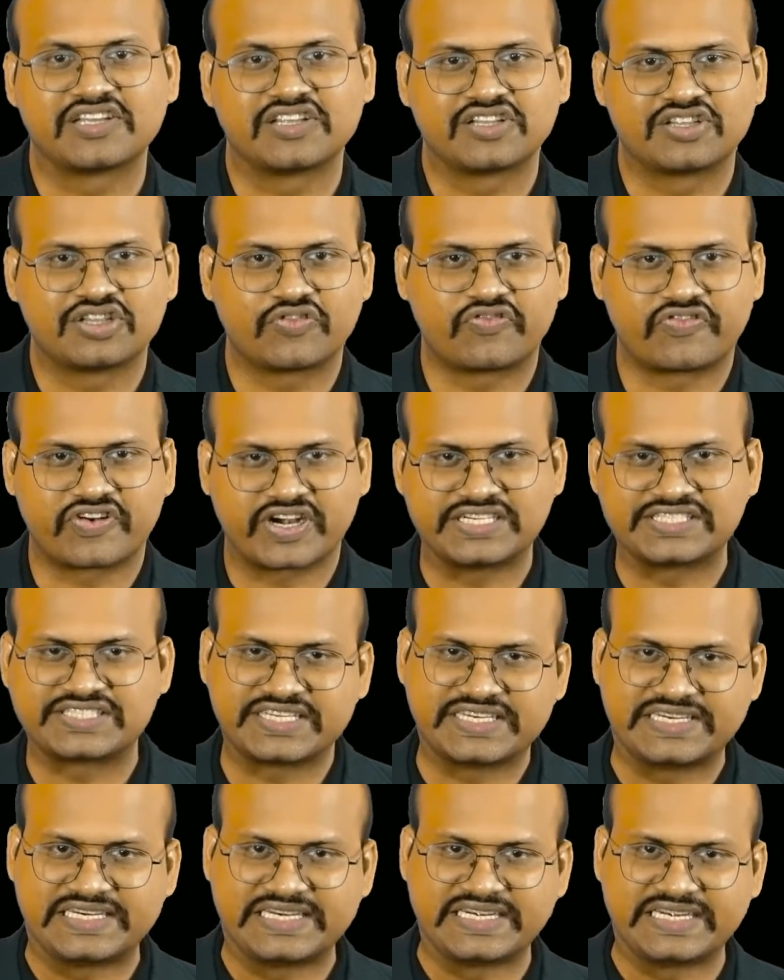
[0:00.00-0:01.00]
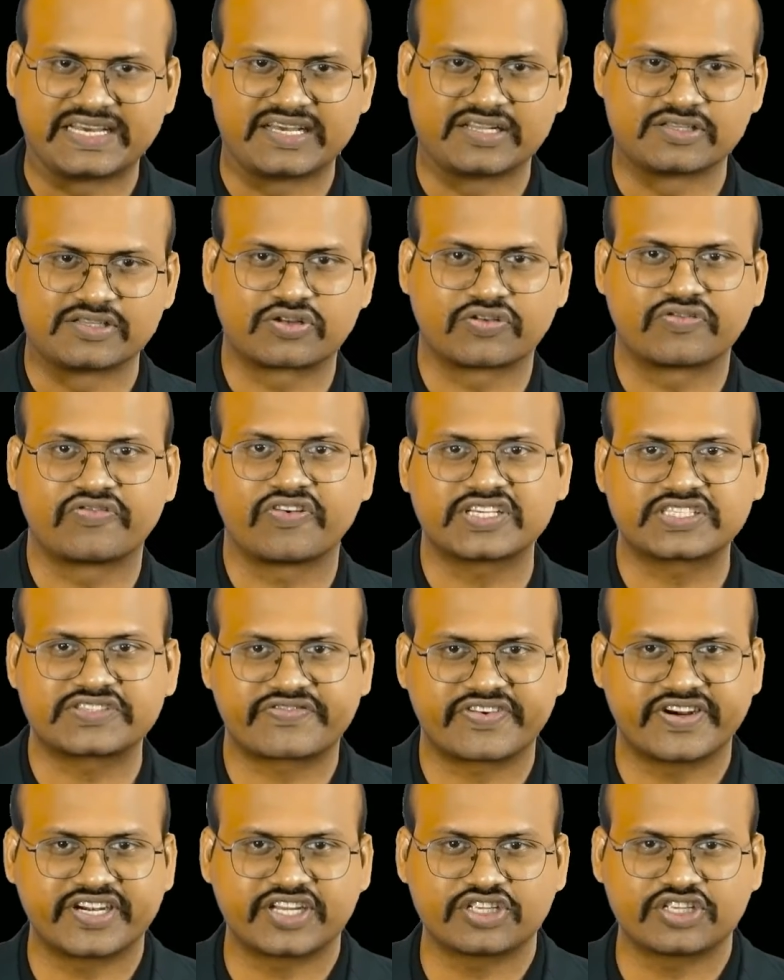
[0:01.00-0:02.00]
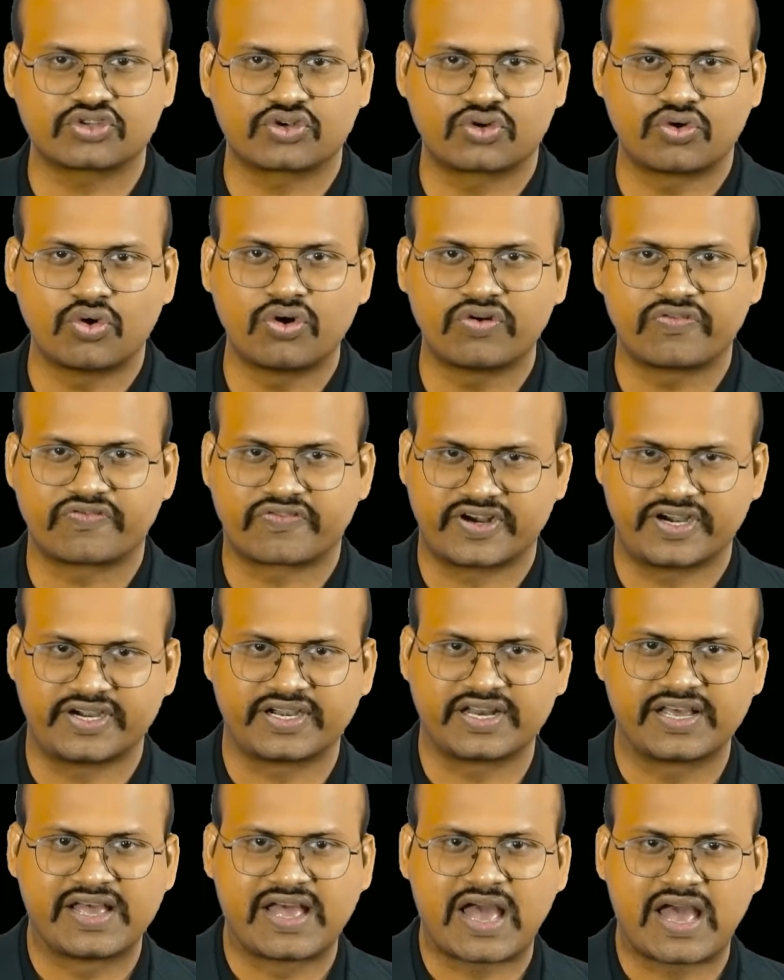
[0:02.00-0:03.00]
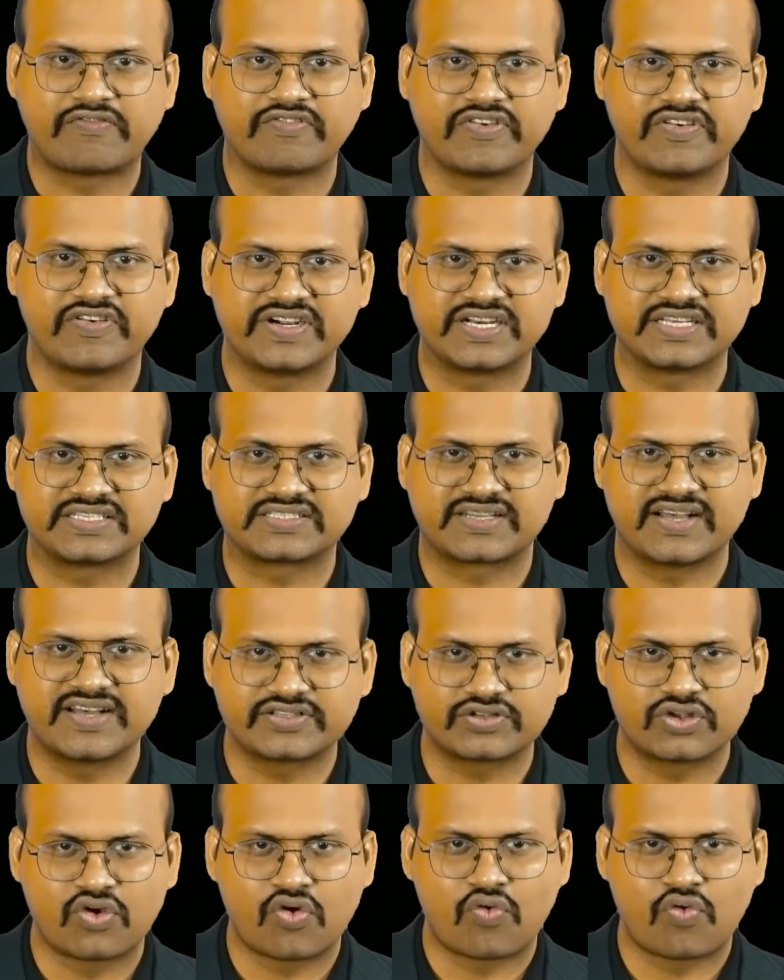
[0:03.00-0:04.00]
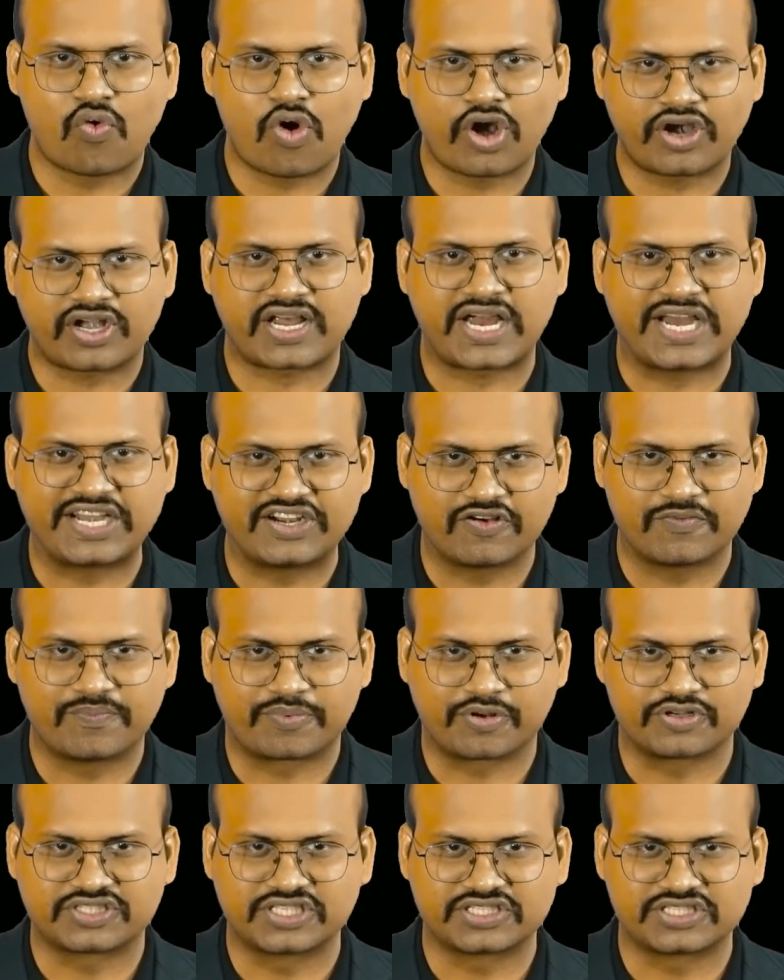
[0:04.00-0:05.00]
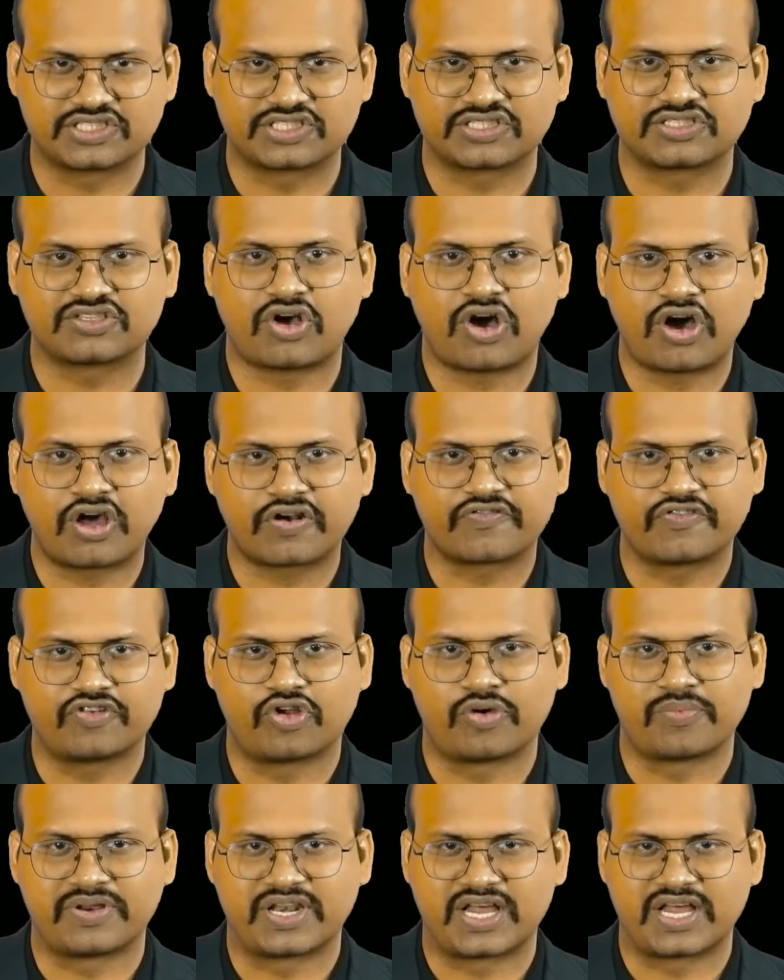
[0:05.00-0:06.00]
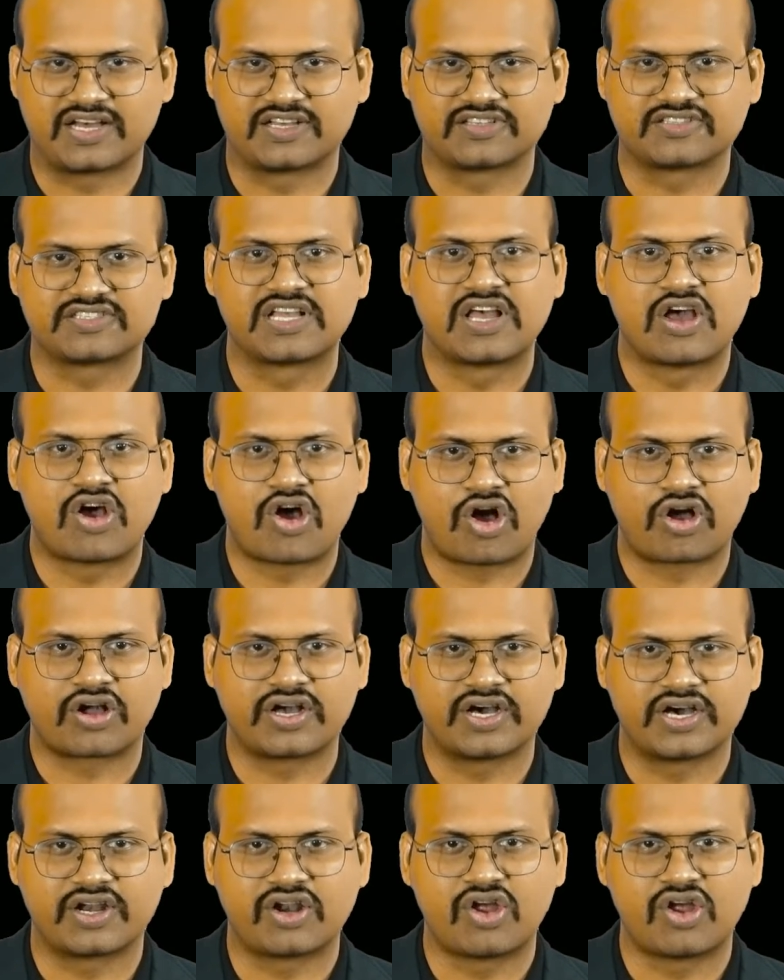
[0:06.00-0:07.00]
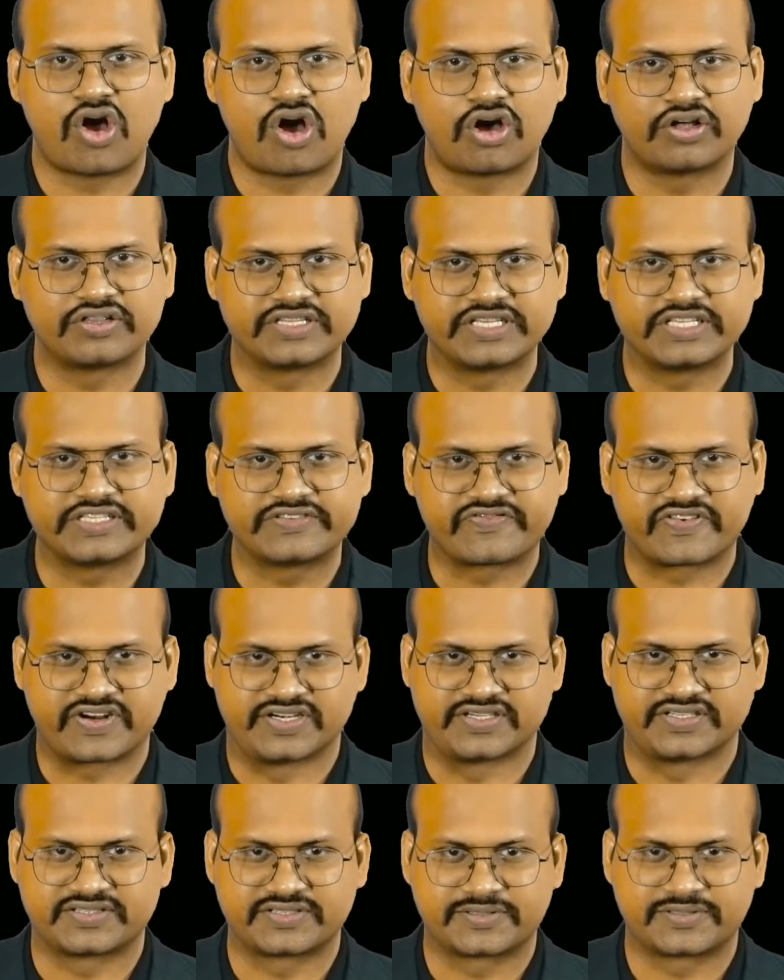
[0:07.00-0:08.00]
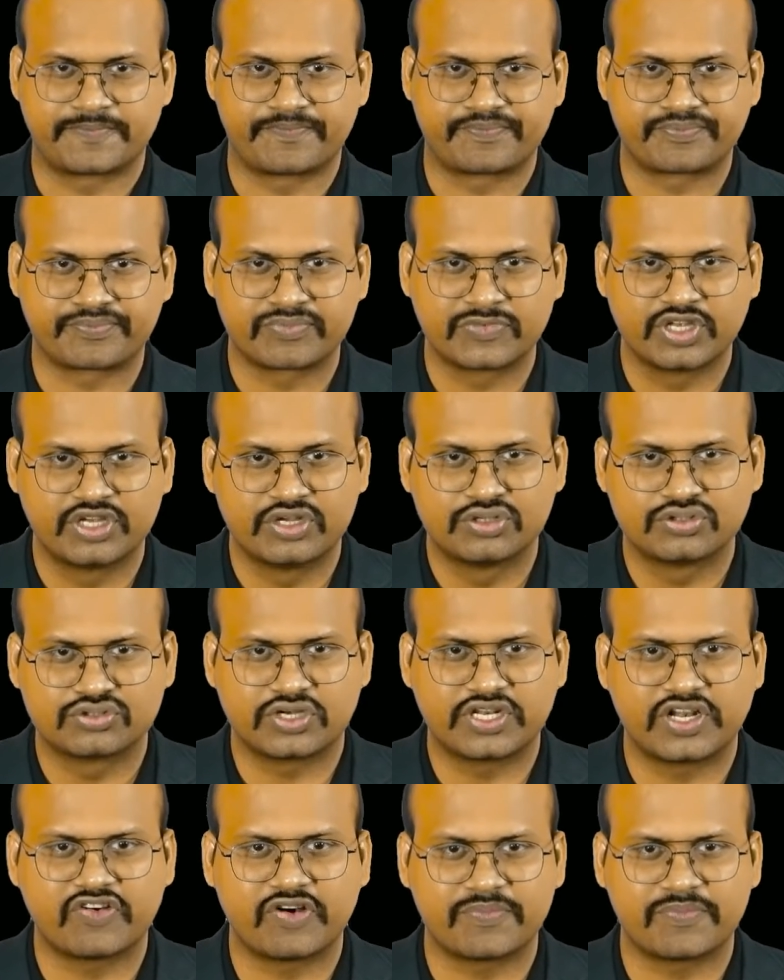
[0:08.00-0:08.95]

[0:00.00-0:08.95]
the fronts in detail. So first front is cold front and we will discuss what kind of processes or phenomena occur on these fronts. So in our